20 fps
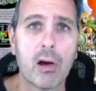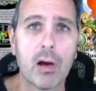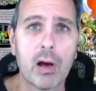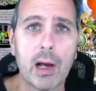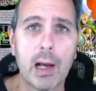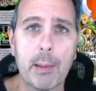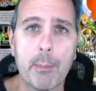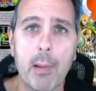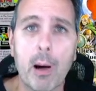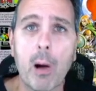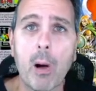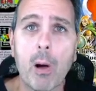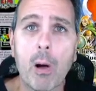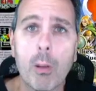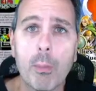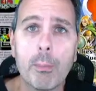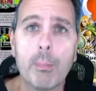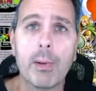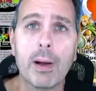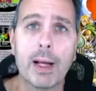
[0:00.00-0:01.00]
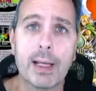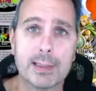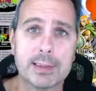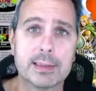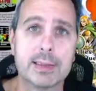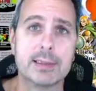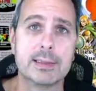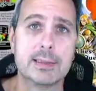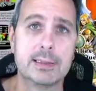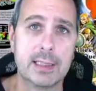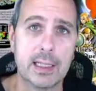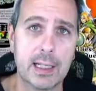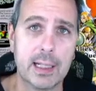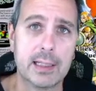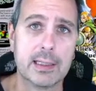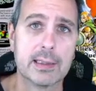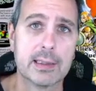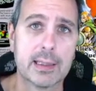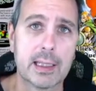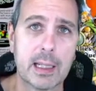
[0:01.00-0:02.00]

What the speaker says: I'm all but done.